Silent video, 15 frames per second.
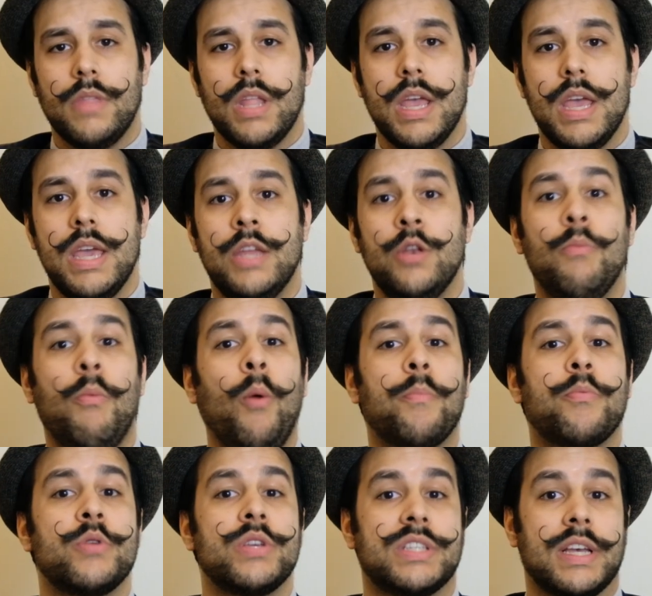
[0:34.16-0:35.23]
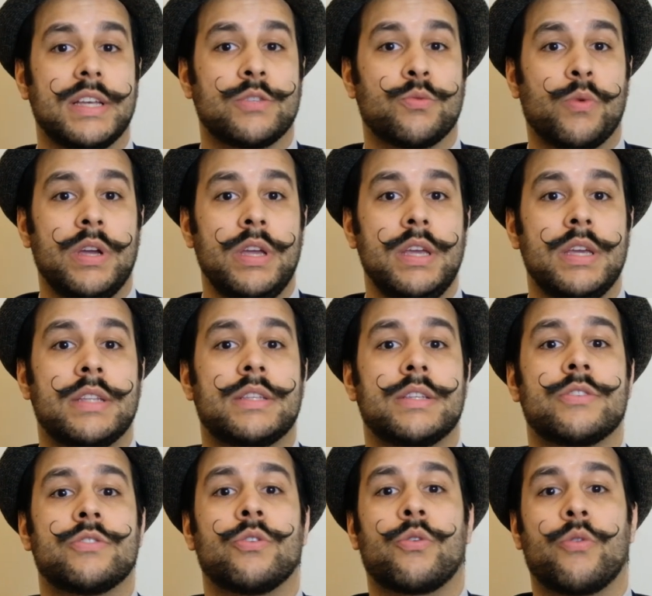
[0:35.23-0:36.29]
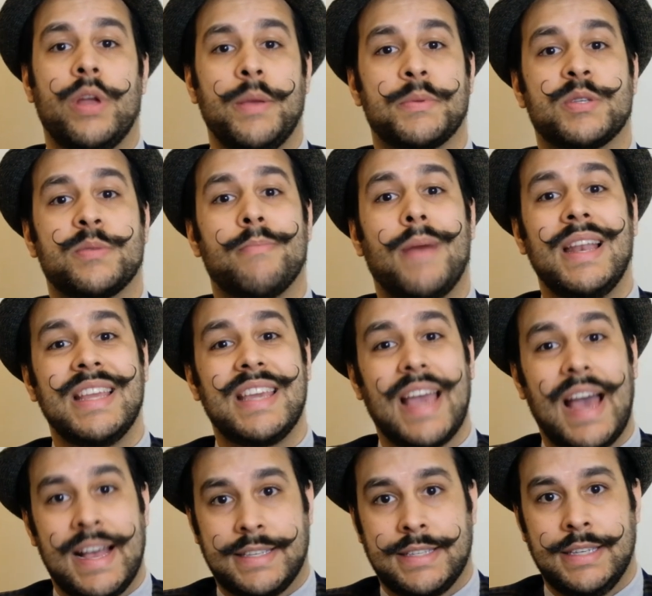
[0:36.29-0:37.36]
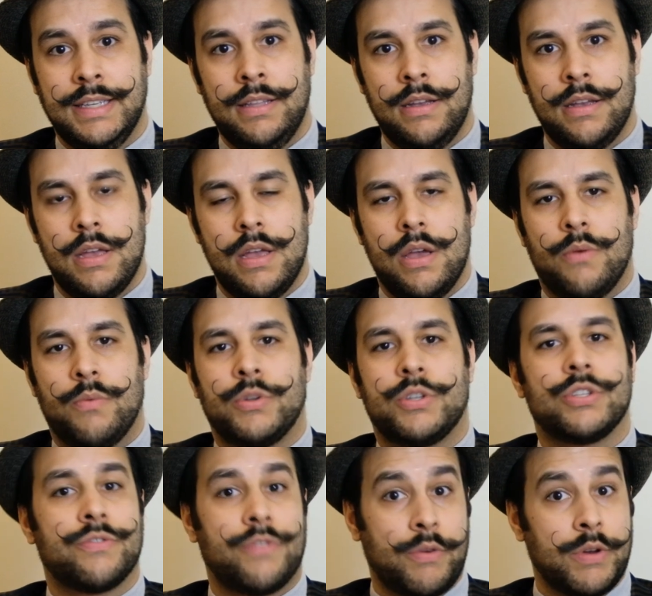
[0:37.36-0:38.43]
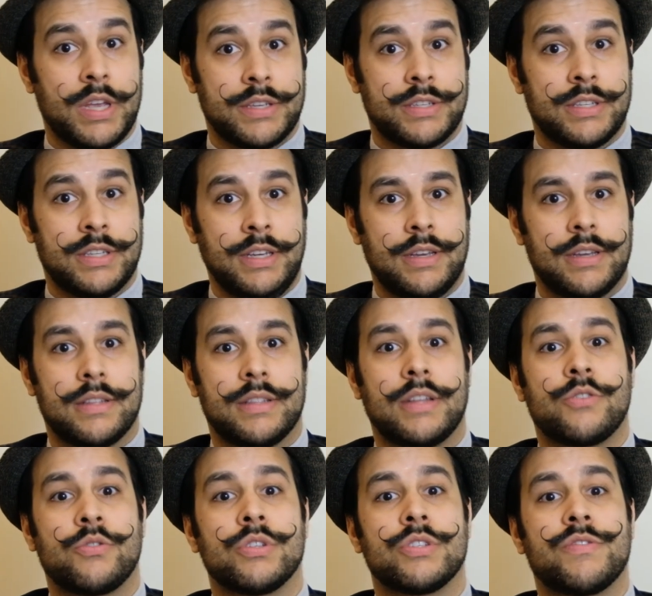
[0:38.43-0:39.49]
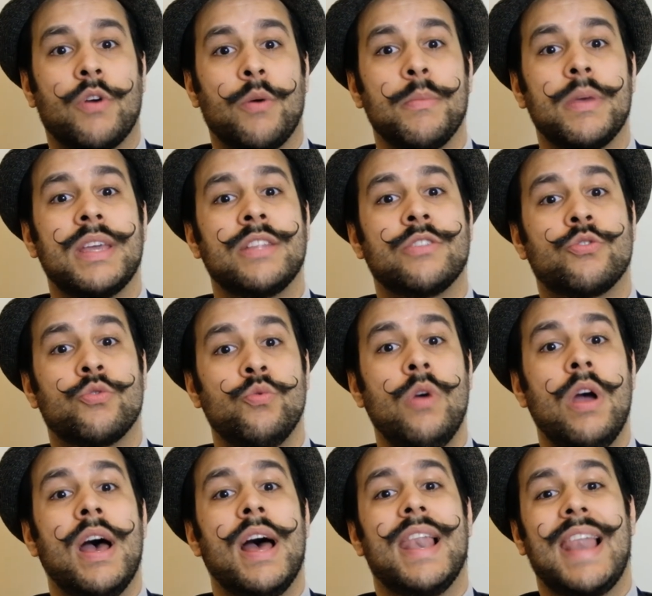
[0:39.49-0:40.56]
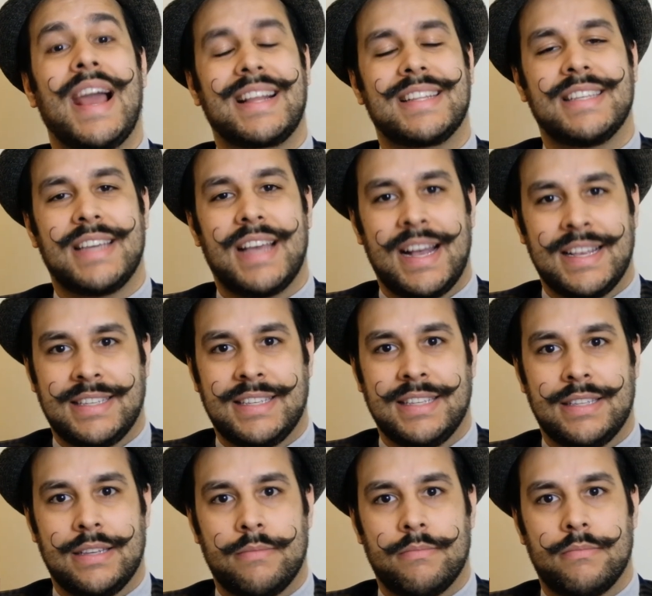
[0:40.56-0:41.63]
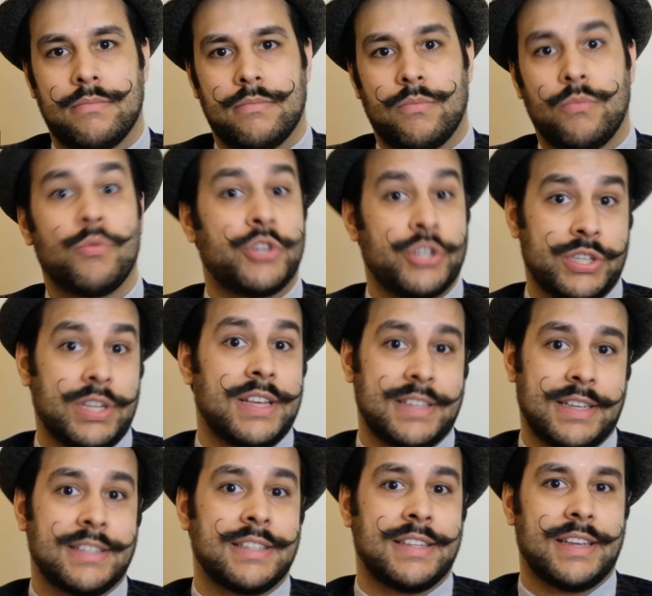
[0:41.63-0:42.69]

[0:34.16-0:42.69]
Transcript: In a more precise way, it is the grape's malic acid, which is very acidic, that transforms into lactic acid, which is less acidic.